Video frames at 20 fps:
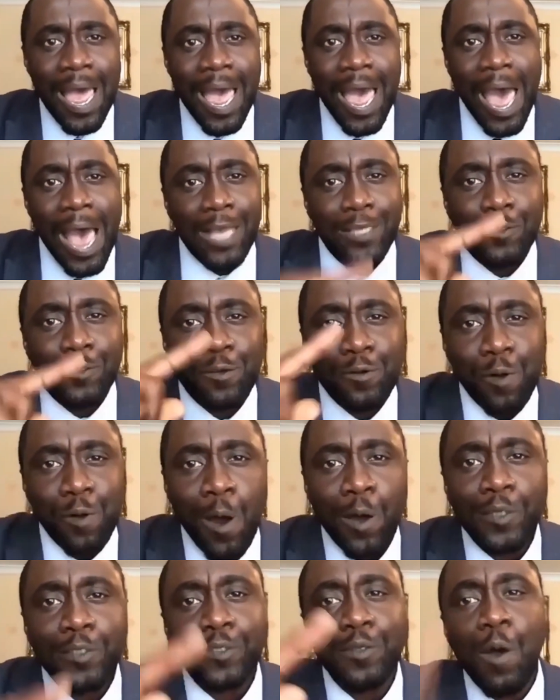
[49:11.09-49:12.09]
has
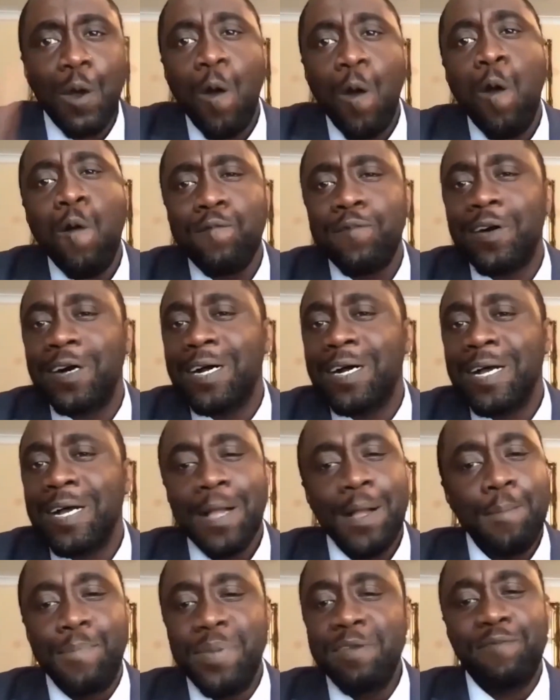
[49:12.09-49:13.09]
crossed over
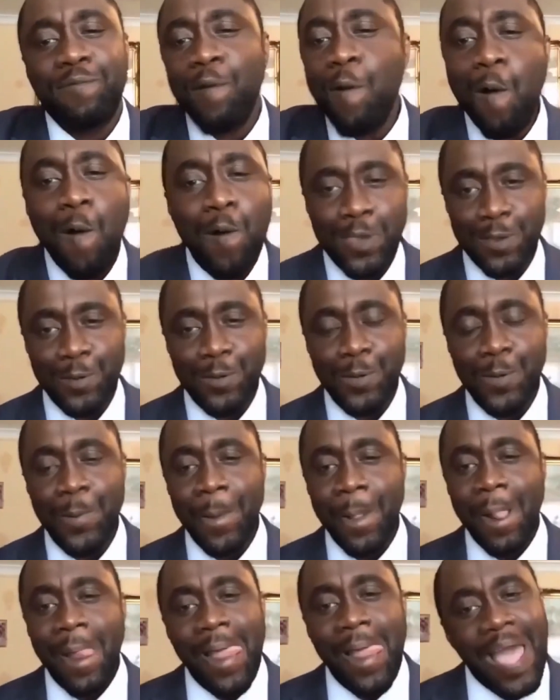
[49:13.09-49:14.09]
before you
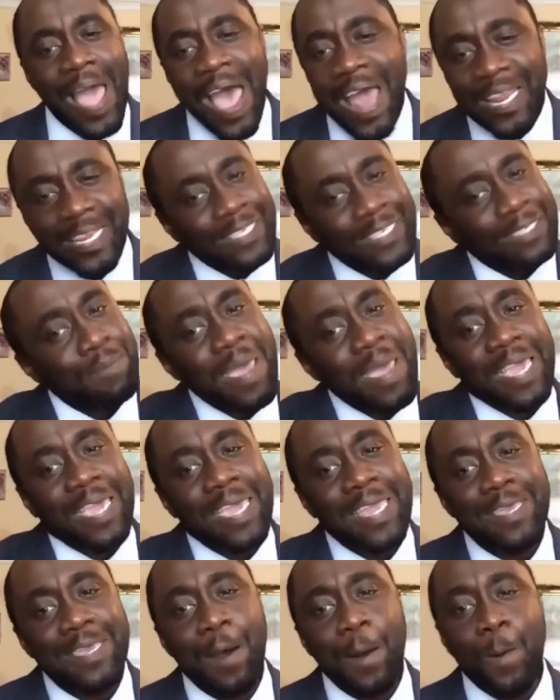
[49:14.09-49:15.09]
and he's
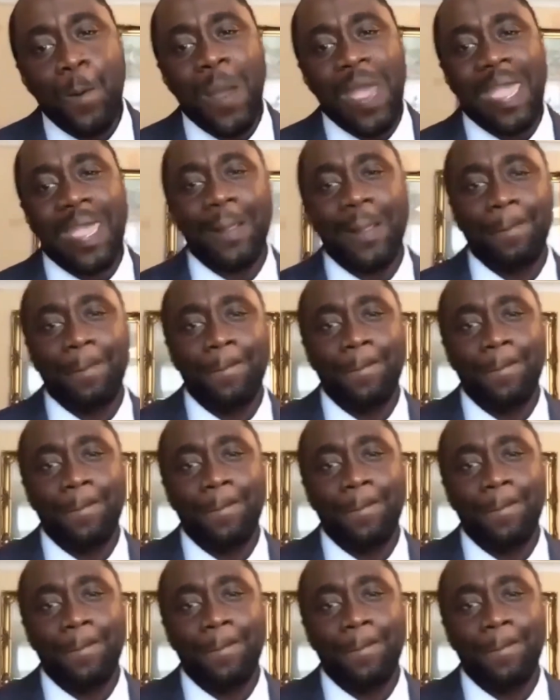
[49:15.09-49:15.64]
making your way.